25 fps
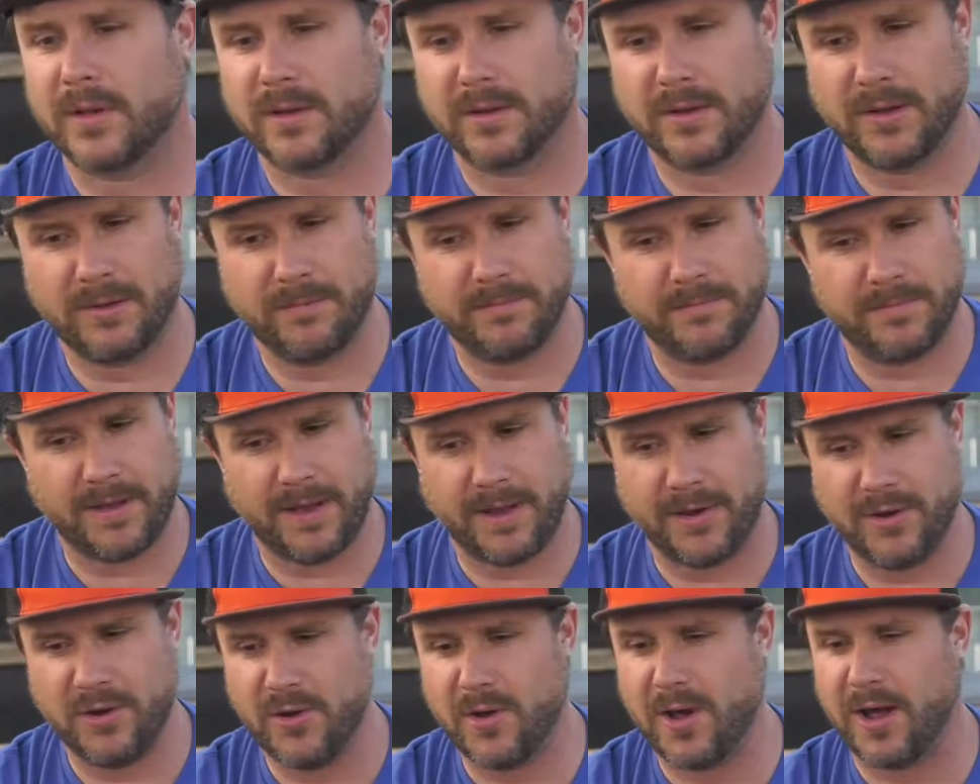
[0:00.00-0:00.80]
Good.
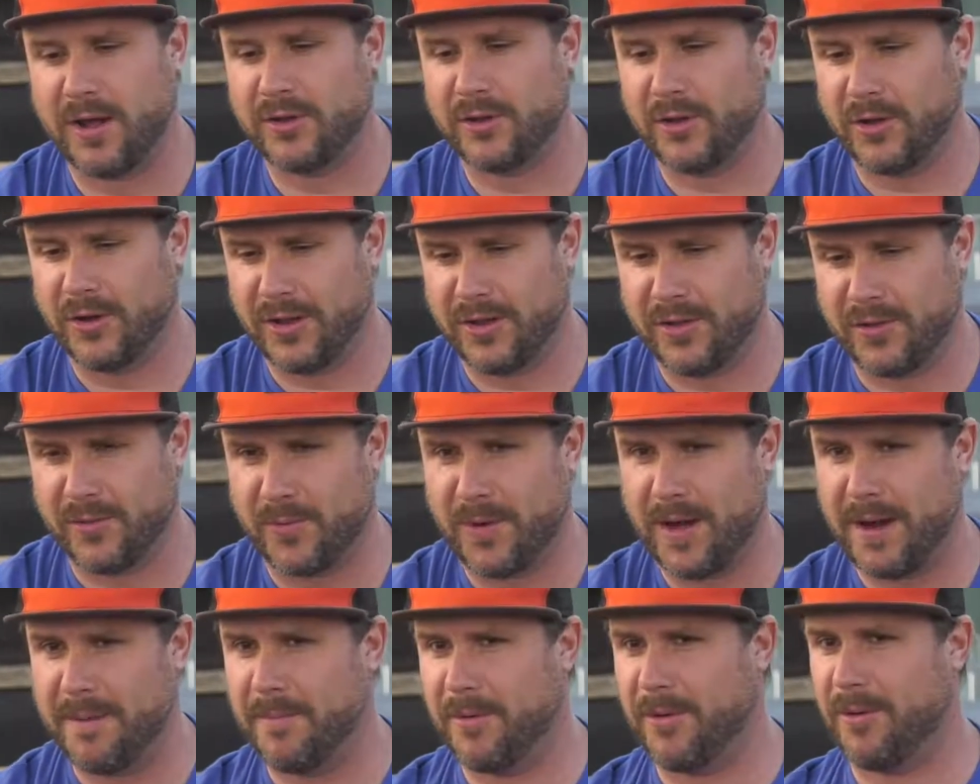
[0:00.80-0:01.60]
I told you the
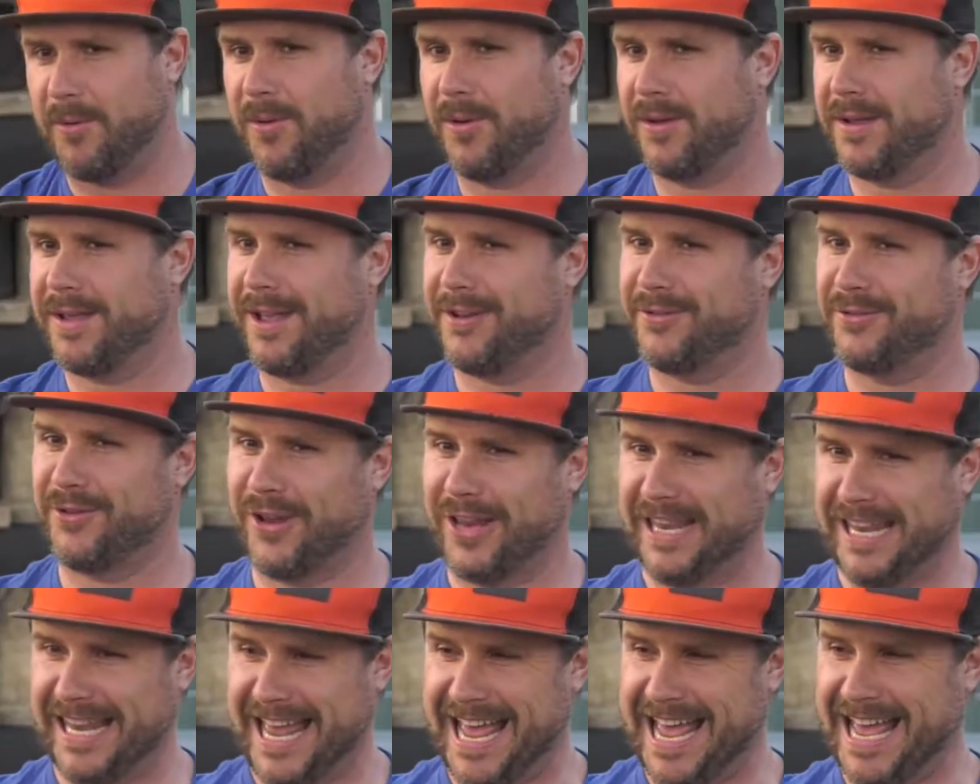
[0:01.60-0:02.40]
ramble will catch a
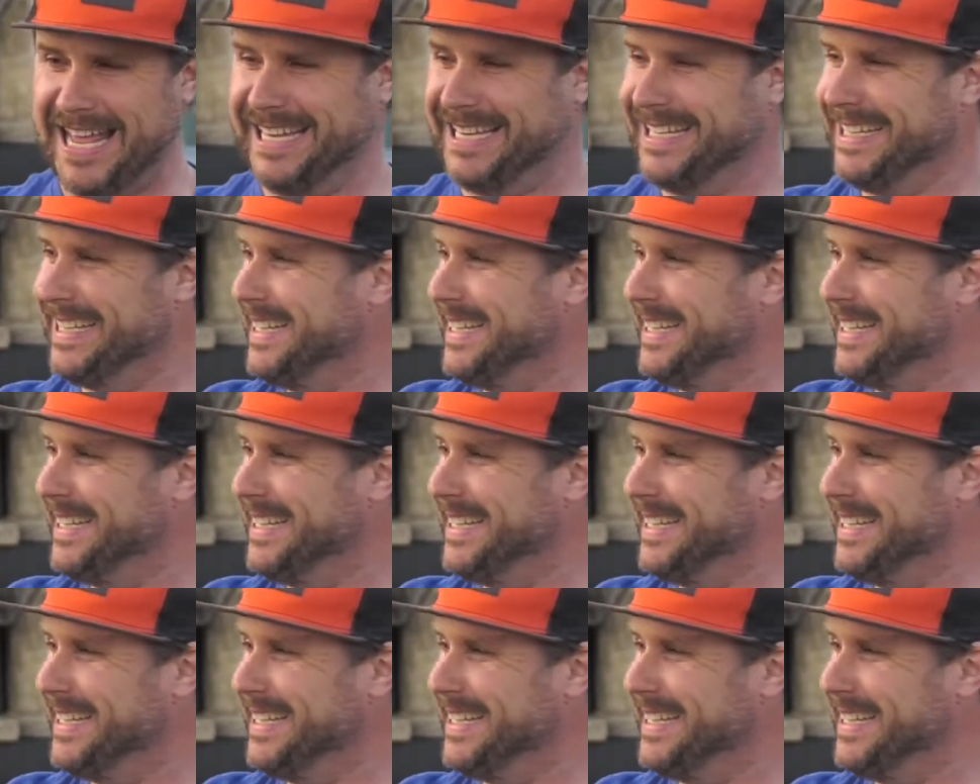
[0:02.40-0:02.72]
lot.